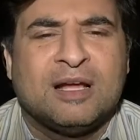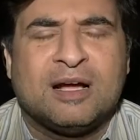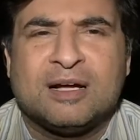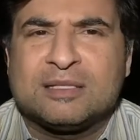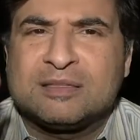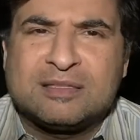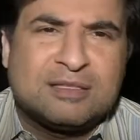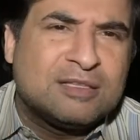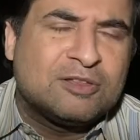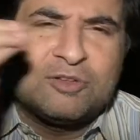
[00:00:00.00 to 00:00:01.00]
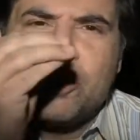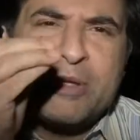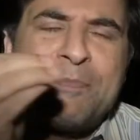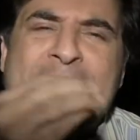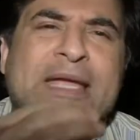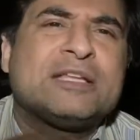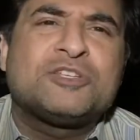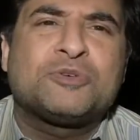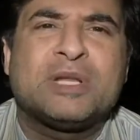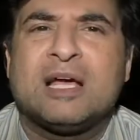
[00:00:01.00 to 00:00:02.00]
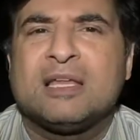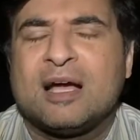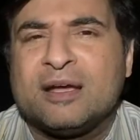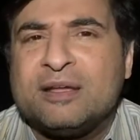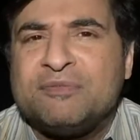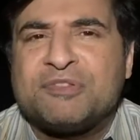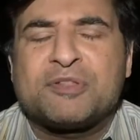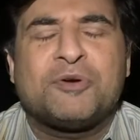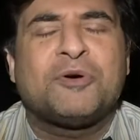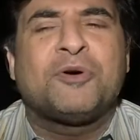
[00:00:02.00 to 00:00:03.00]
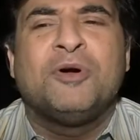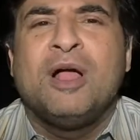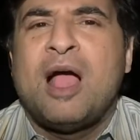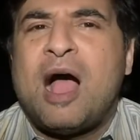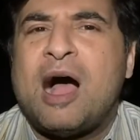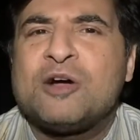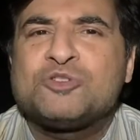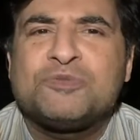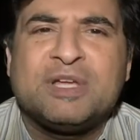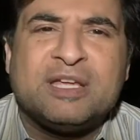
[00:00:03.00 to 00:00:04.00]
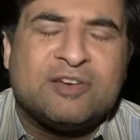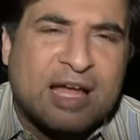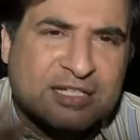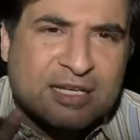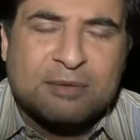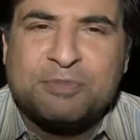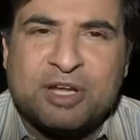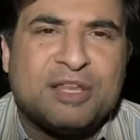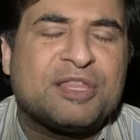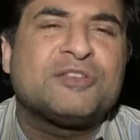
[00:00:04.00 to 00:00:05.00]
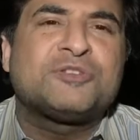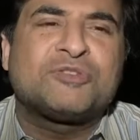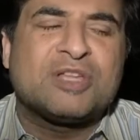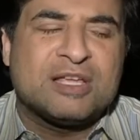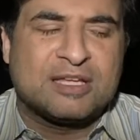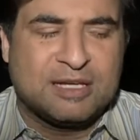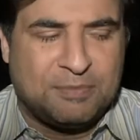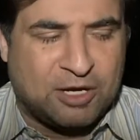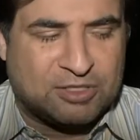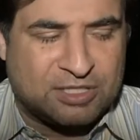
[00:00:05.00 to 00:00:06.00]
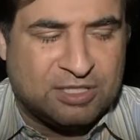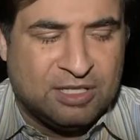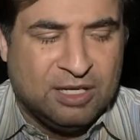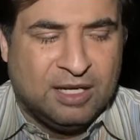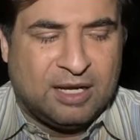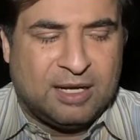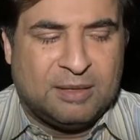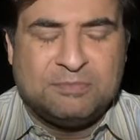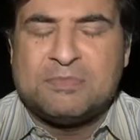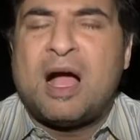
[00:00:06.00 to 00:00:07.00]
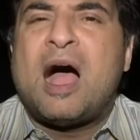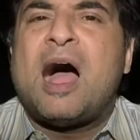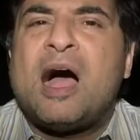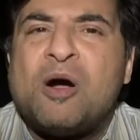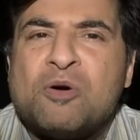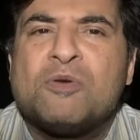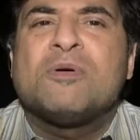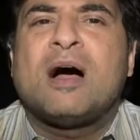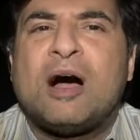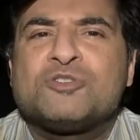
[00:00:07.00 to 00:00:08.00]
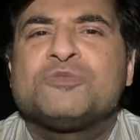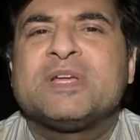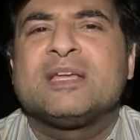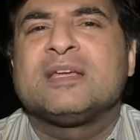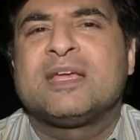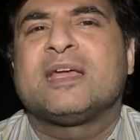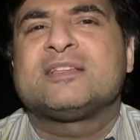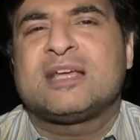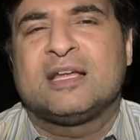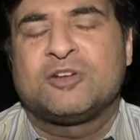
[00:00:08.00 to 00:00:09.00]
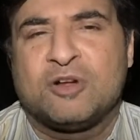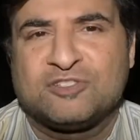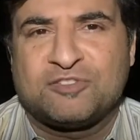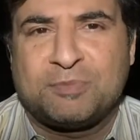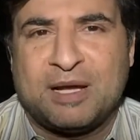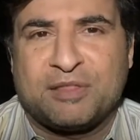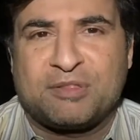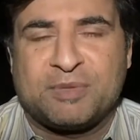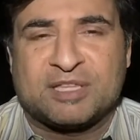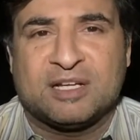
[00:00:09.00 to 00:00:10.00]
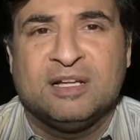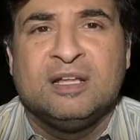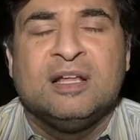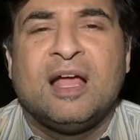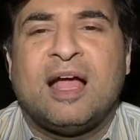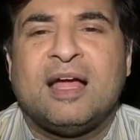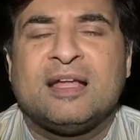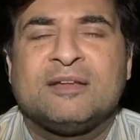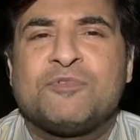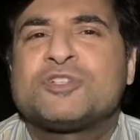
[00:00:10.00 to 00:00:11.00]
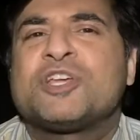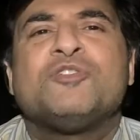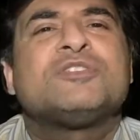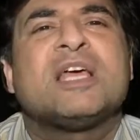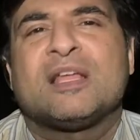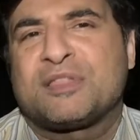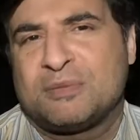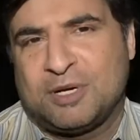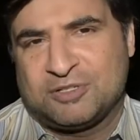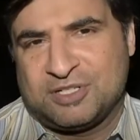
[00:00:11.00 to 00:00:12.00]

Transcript: uh, going back into in our lives or how do we rattle our brains into thinking about it? Um, how, how do we get unconscious bias better? And what can you tell us about